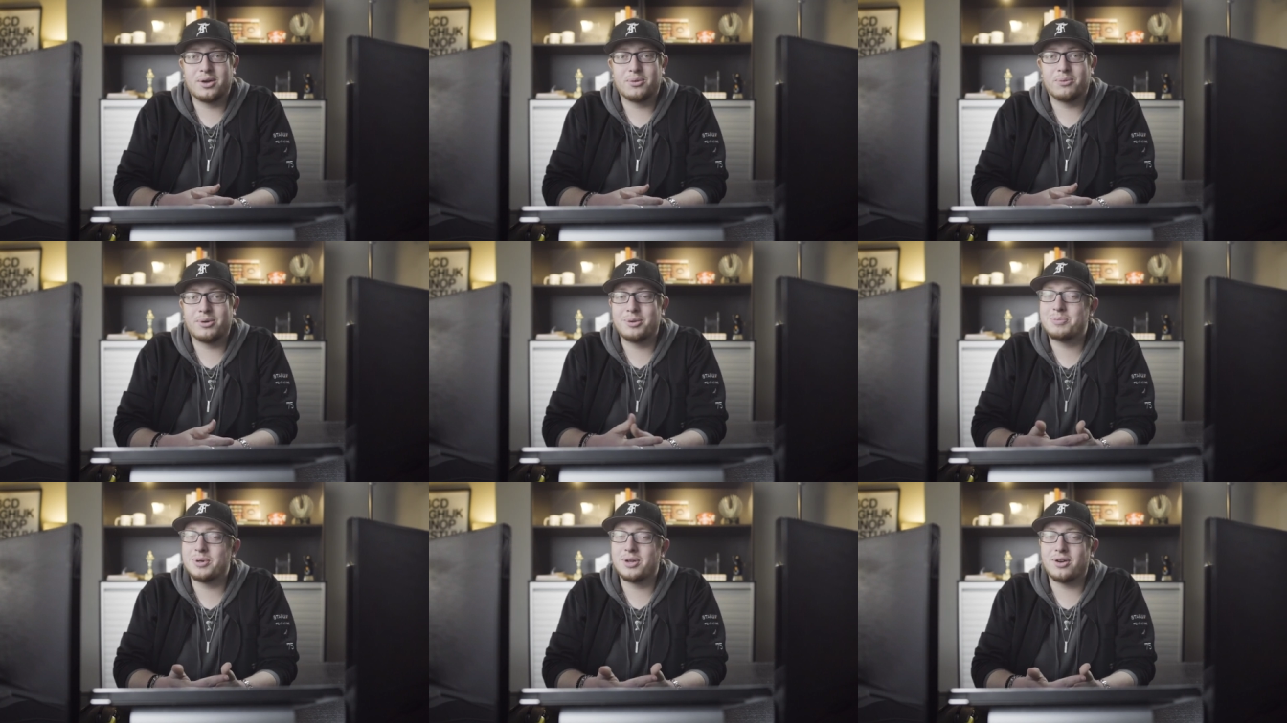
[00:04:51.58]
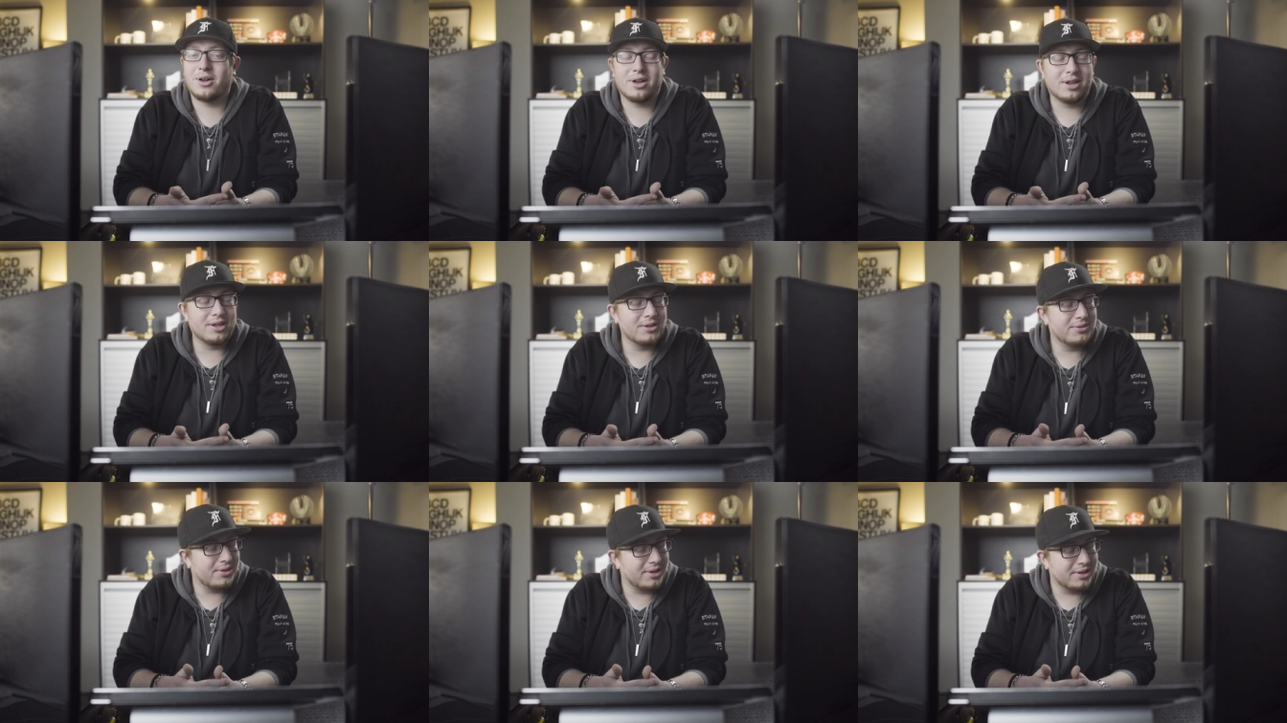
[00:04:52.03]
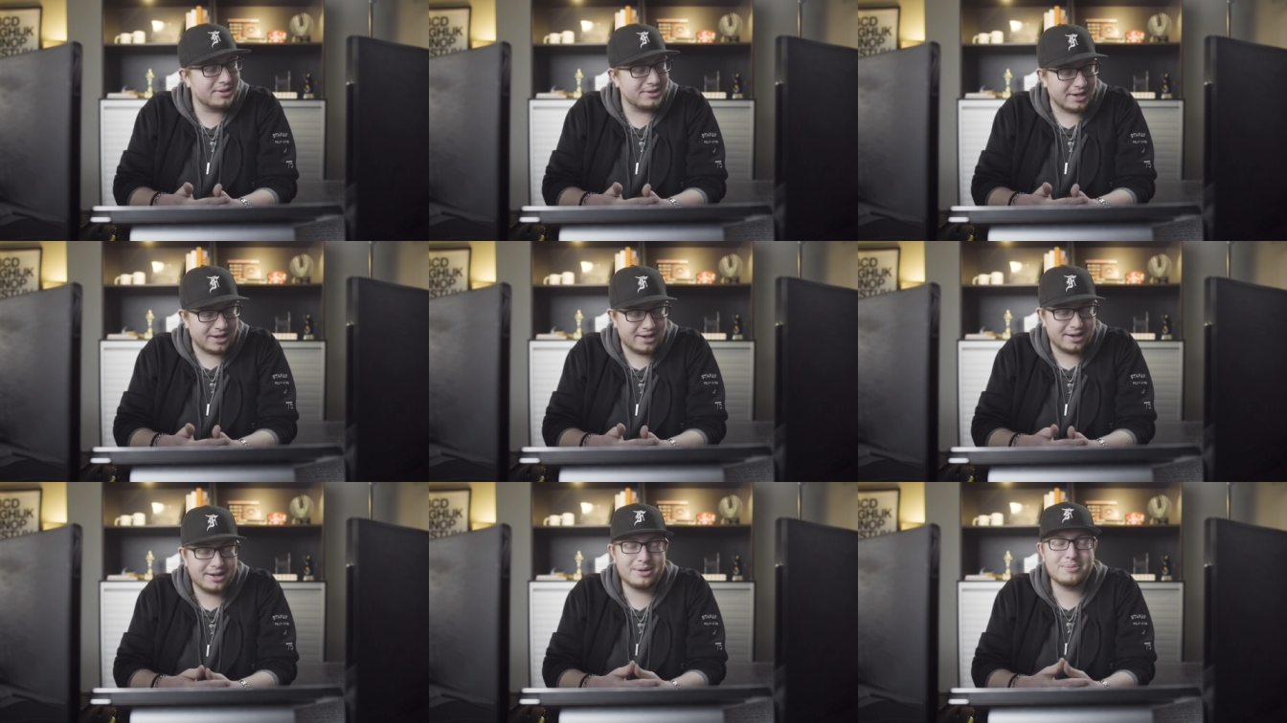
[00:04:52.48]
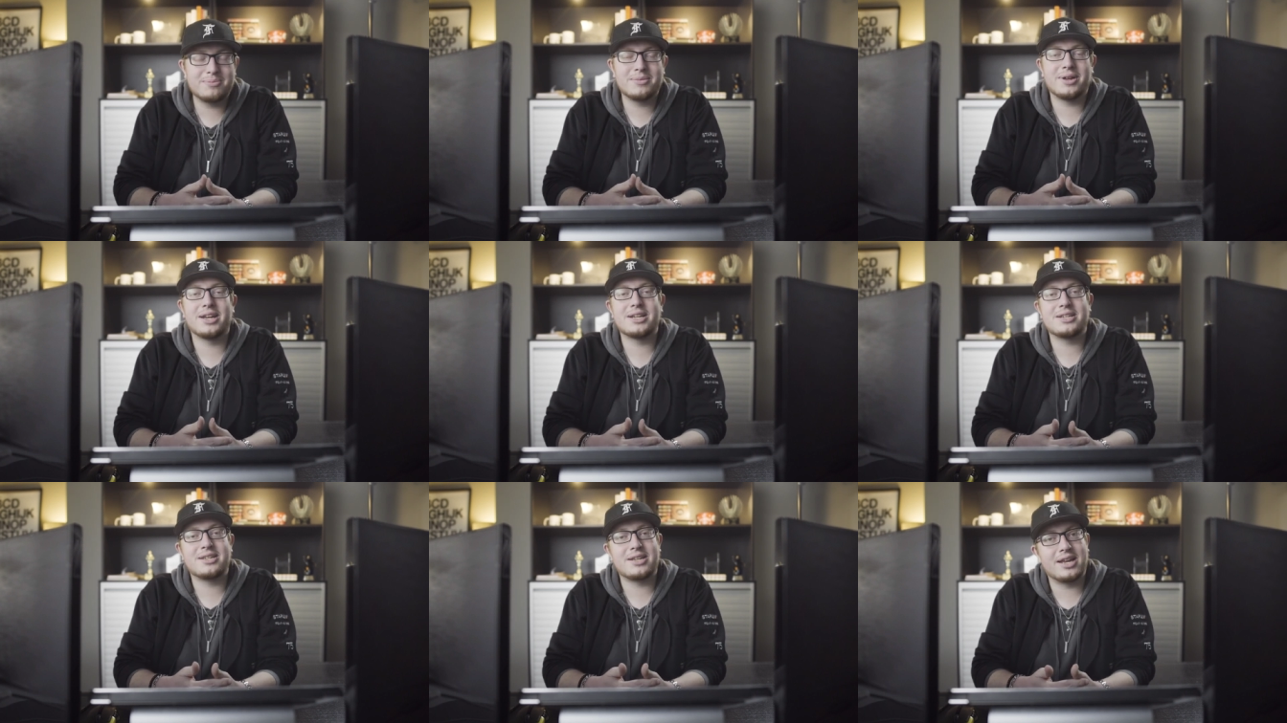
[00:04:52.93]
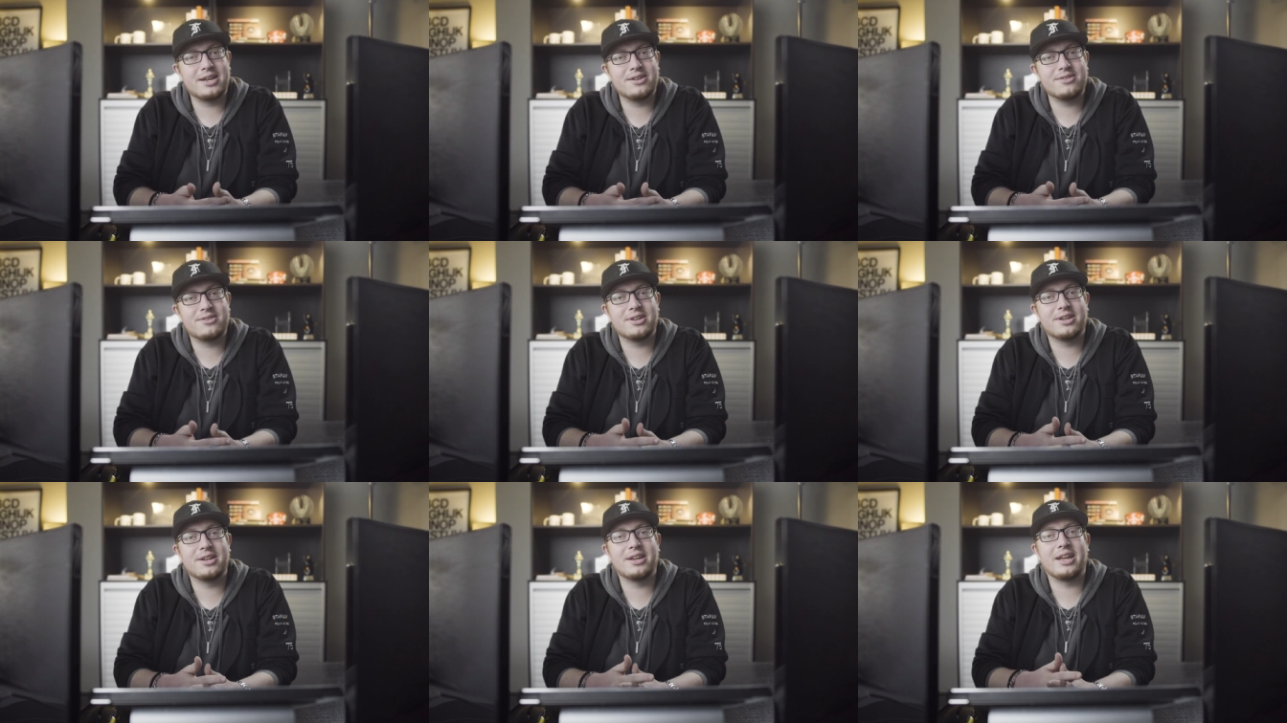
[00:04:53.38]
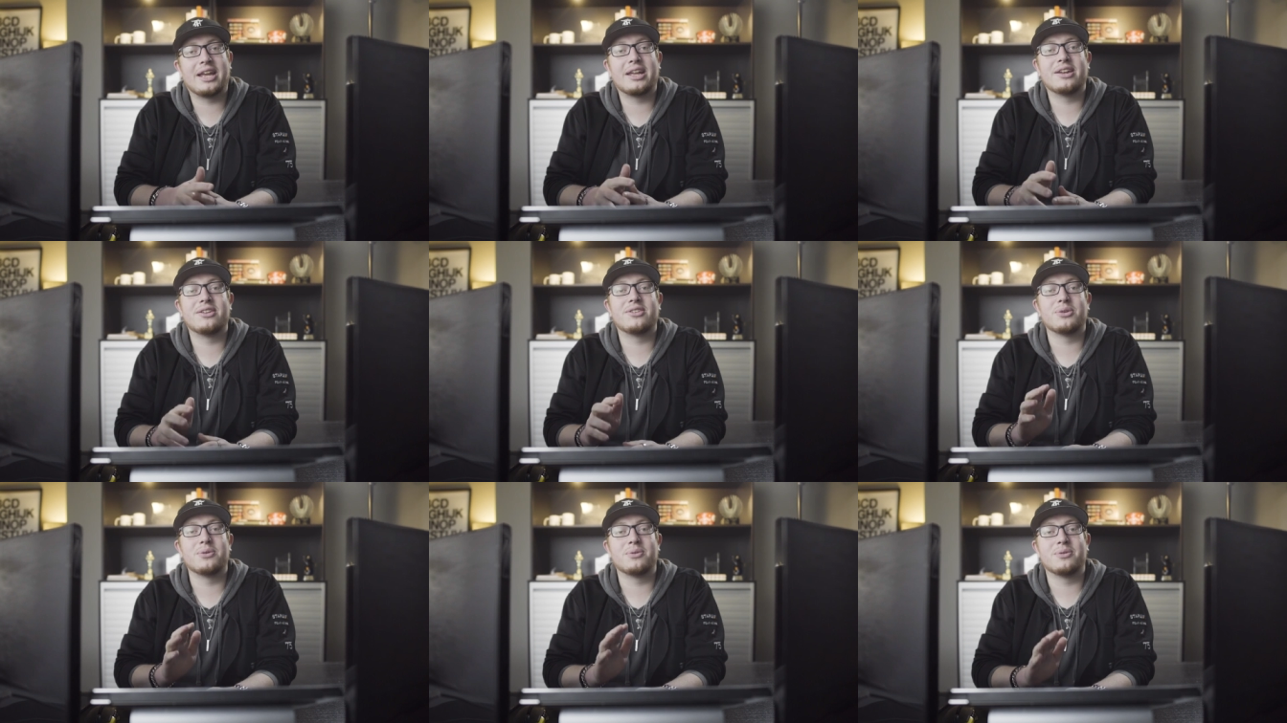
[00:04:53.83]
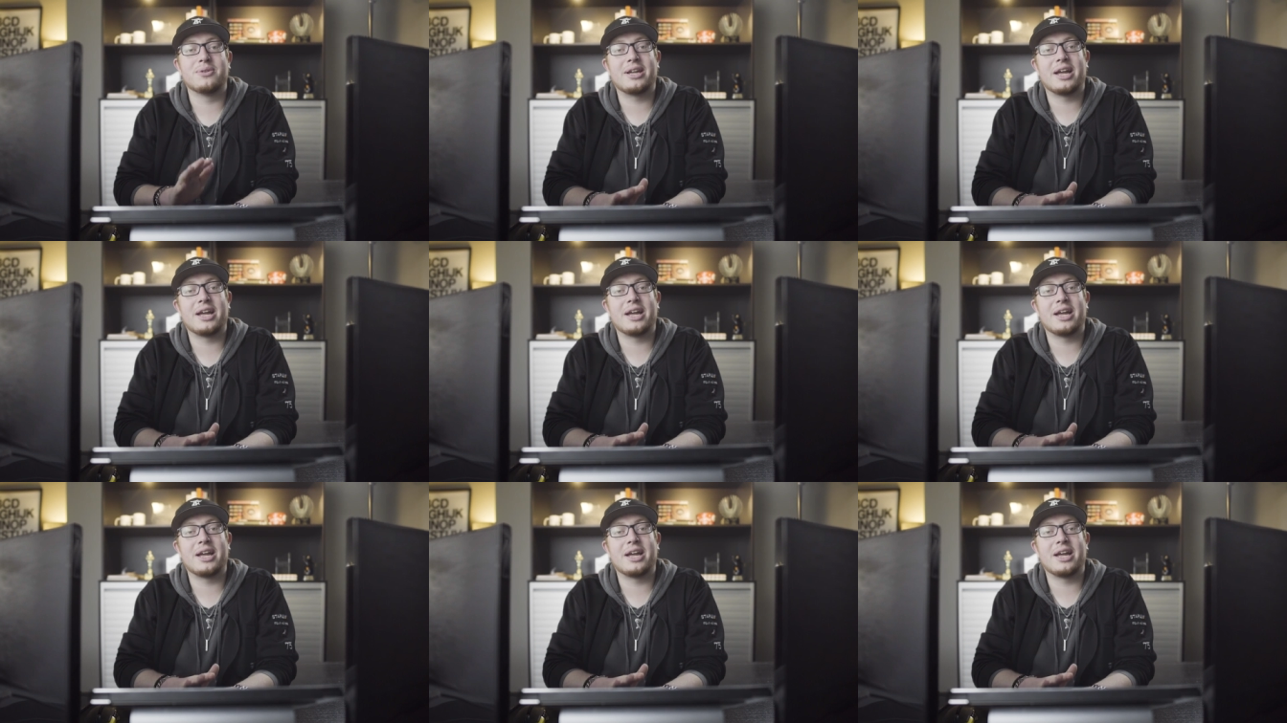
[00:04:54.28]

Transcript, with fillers: We put all of our time and attention into